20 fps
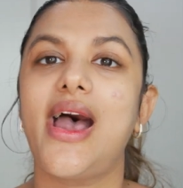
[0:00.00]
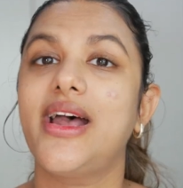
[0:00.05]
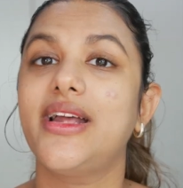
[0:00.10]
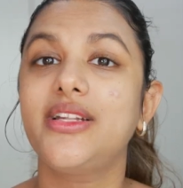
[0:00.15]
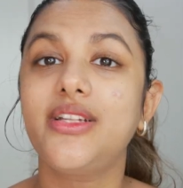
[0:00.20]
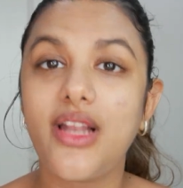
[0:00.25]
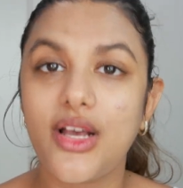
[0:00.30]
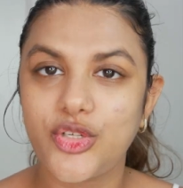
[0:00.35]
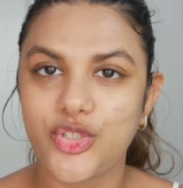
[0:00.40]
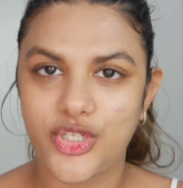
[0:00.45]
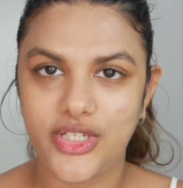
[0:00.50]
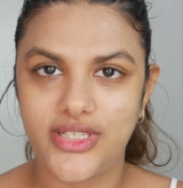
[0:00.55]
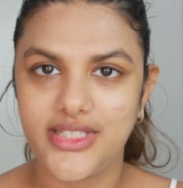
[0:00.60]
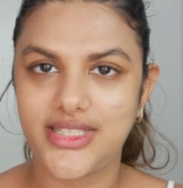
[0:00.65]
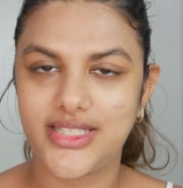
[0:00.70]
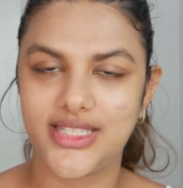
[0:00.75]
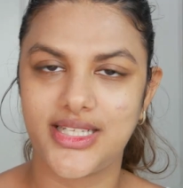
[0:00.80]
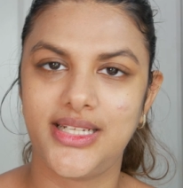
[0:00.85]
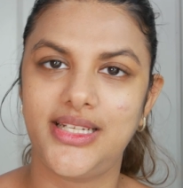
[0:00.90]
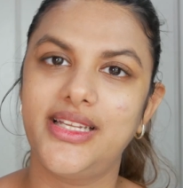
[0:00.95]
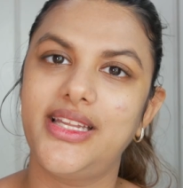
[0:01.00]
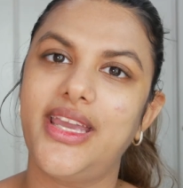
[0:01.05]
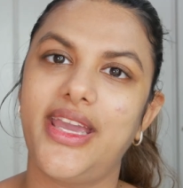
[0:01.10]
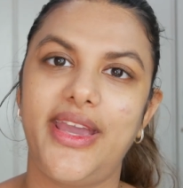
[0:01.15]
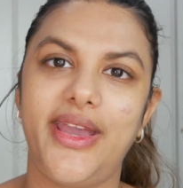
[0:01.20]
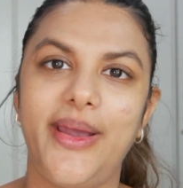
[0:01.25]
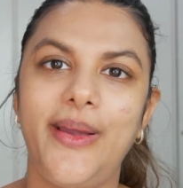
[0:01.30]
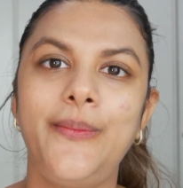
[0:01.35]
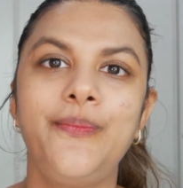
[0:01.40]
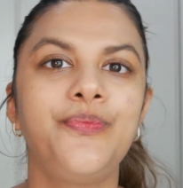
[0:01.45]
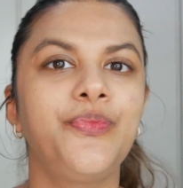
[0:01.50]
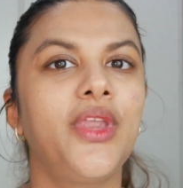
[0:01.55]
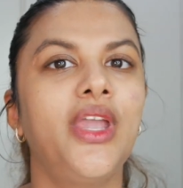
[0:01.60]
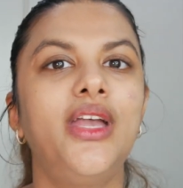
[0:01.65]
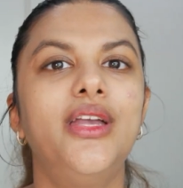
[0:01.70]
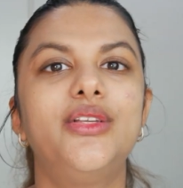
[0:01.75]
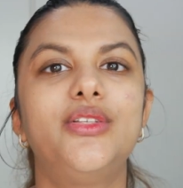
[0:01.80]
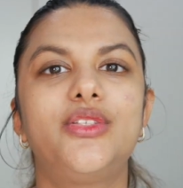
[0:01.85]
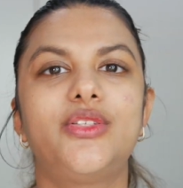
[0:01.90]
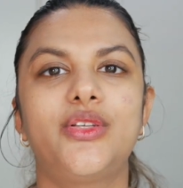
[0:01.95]
and luxury skincare.
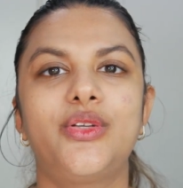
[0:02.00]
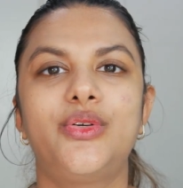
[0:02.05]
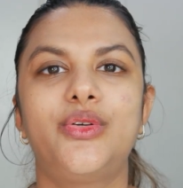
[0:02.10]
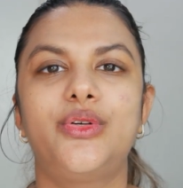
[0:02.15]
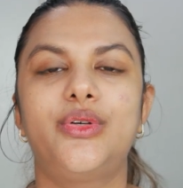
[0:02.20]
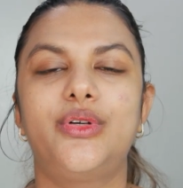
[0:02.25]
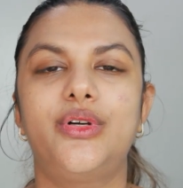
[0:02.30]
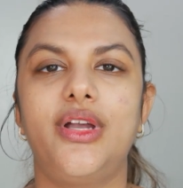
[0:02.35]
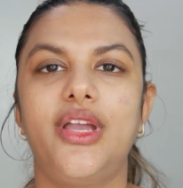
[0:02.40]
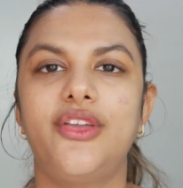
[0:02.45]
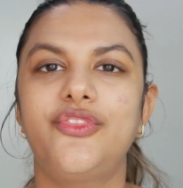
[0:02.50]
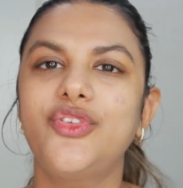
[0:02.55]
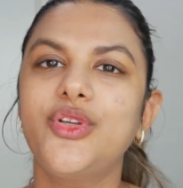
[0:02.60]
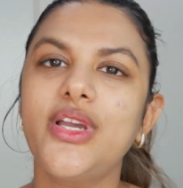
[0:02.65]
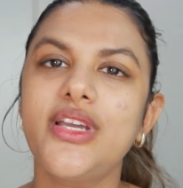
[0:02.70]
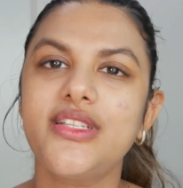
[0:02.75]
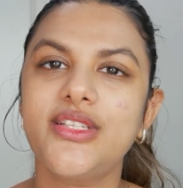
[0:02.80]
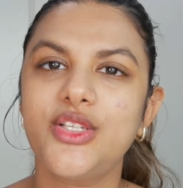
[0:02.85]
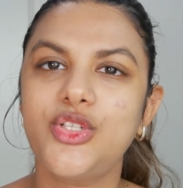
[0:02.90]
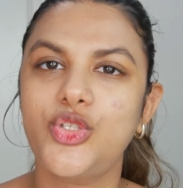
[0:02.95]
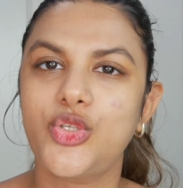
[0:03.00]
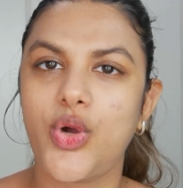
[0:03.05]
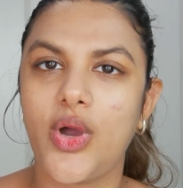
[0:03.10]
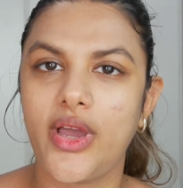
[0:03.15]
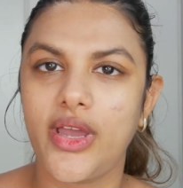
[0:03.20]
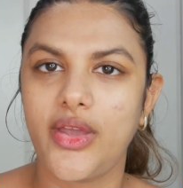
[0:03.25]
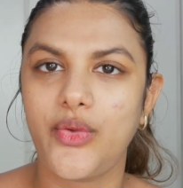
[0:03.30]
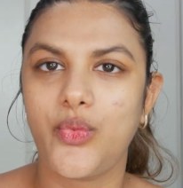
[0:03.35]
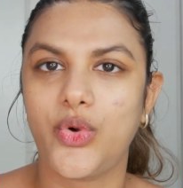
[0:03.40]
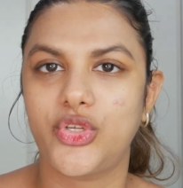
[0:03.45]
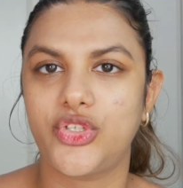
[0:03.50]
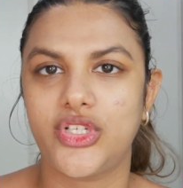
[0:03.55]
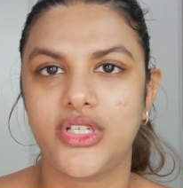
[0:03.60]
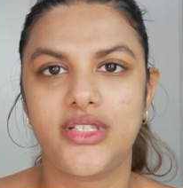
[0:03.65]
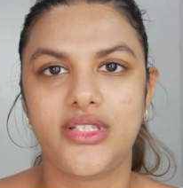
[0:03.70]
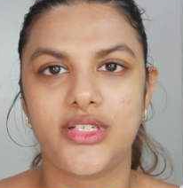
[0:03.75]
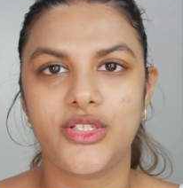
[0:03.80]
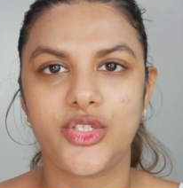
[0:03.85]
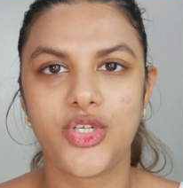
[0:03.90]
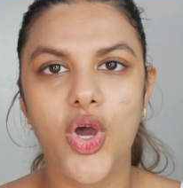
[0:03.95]
So if you guys enjoy
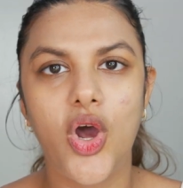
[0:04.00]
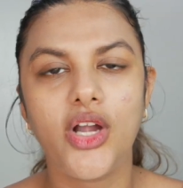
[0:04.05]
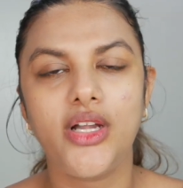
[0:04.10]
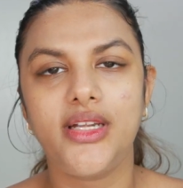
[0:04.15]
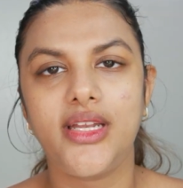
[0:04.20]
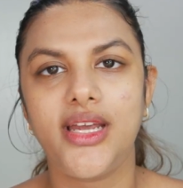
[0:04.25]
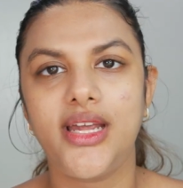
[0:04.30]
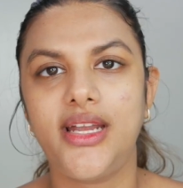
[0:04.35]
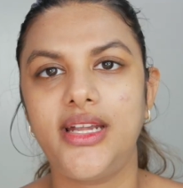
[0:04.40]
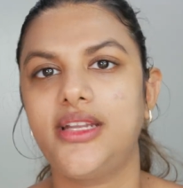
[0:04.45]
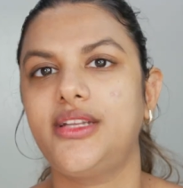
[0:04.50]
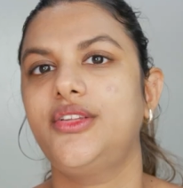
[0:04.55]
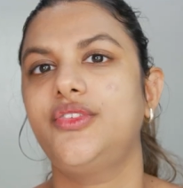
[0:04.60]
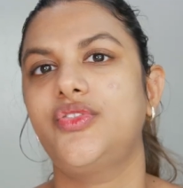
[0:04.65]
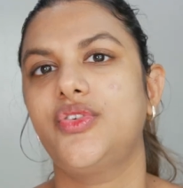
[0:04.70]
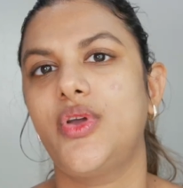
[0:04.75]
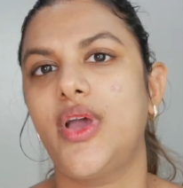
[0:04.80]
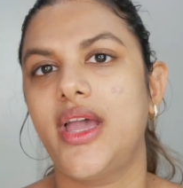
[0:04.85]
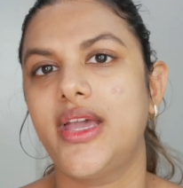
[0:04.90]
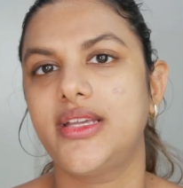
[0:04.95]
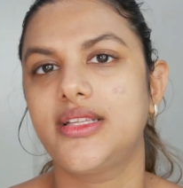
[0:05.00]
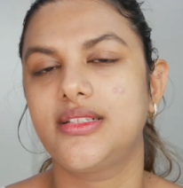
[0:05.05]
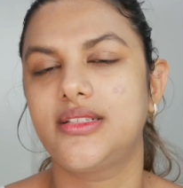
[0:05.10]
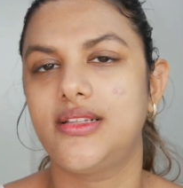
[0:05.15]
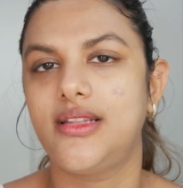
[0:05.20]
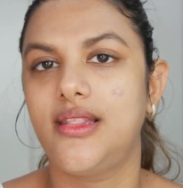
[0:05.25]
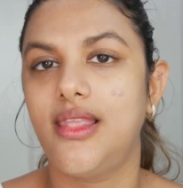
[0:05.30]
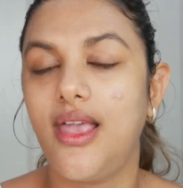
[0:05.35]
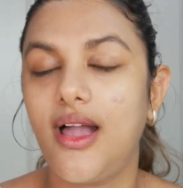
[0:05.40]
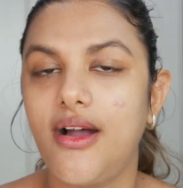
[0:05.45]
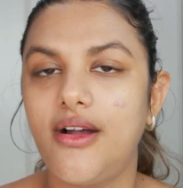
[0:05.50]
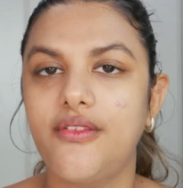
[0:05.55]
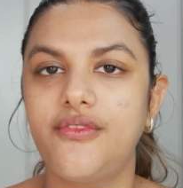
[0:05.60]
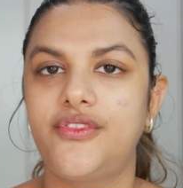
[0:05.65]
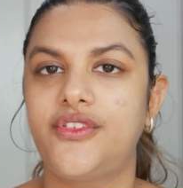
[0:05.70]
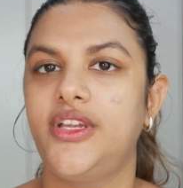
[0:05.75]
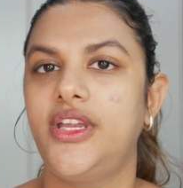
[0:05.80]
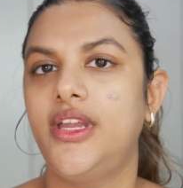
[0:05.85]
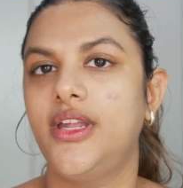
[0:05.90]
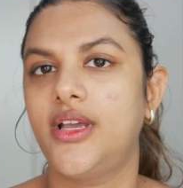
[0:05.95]
watching such content, and if you guys
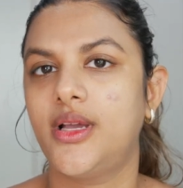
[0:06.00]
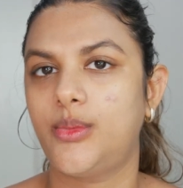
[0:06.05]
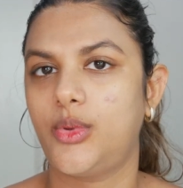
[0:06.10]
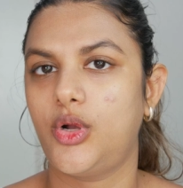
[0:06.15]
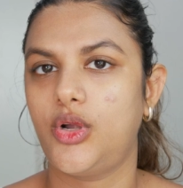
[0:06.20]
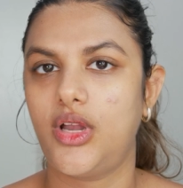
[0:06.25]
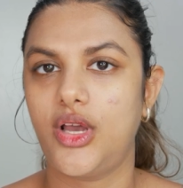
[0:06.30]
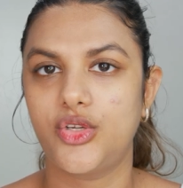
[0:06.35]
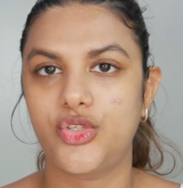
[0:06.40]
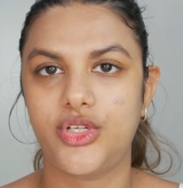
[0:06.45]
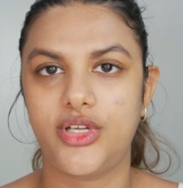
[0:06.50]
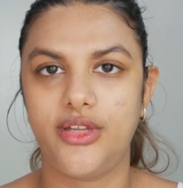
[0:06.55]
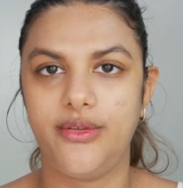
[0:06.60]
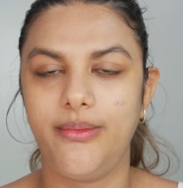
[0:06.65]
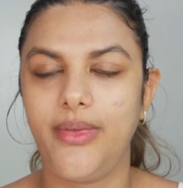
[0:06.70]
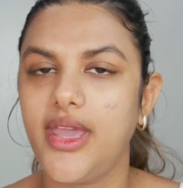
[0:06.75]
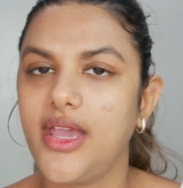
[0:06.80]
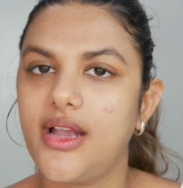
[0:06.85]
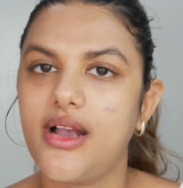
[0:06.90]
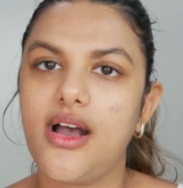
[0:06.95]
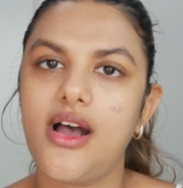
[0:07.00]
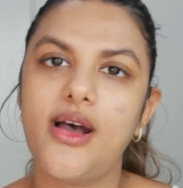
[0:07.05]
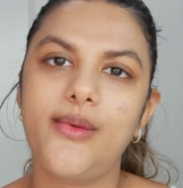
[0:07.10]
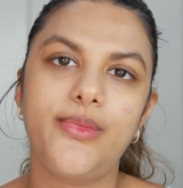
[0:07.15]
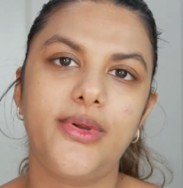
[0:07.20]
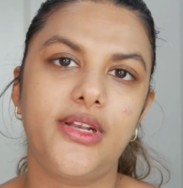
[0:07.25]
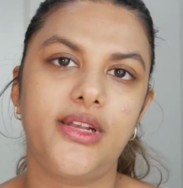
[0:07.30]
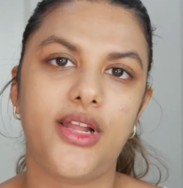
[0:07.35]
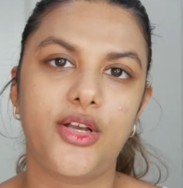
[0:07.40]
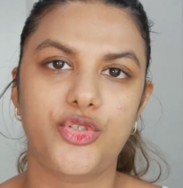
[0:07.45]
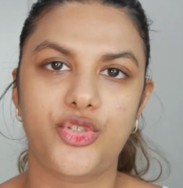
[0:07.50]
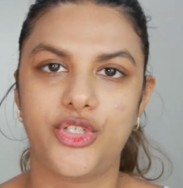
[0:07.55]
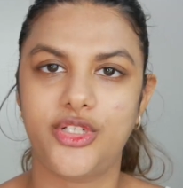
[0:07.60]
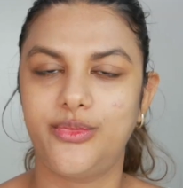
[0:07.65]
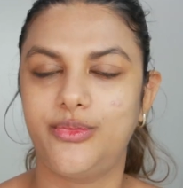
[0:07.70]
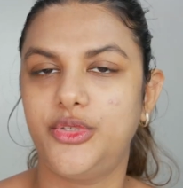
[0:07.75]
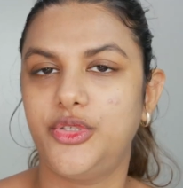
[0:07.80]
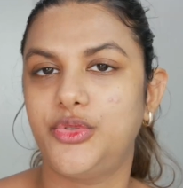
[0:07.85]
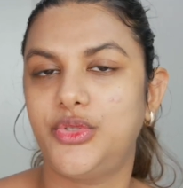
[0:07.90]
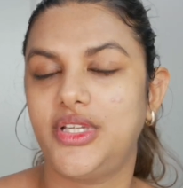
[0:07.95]
love reading about luxury makeup and
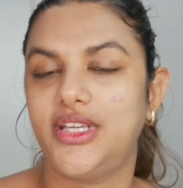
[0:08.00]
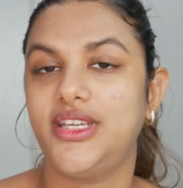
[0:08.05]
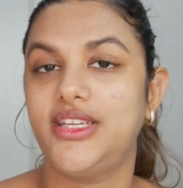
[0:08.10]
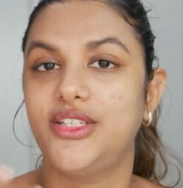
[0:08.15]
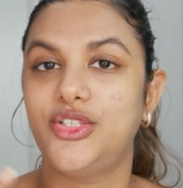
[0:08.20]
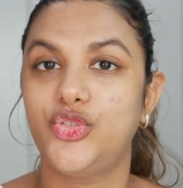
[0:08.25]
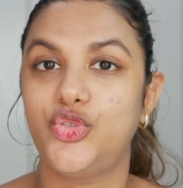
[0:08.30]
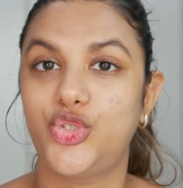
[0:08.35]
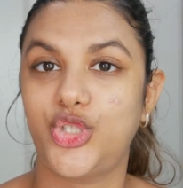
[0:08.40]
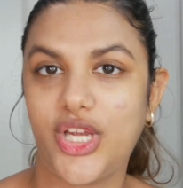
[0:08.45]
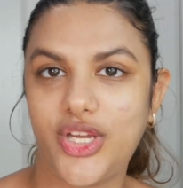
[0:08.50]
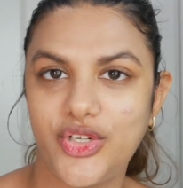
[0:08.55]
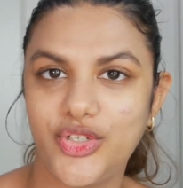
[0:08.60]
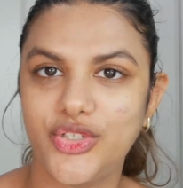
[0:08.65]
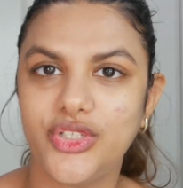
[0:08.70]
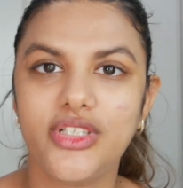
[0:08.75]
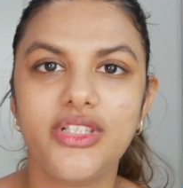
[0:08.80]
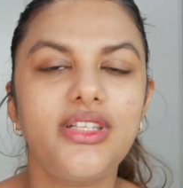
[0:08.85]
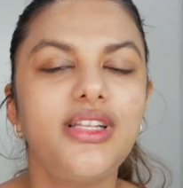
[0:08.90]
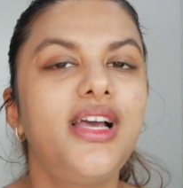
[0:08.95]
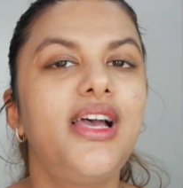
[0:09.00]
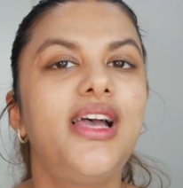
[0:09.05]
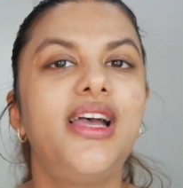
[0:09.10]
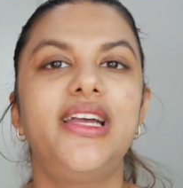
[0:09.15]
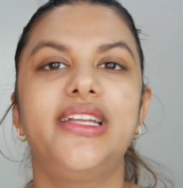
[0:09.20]
luxury beauty in general,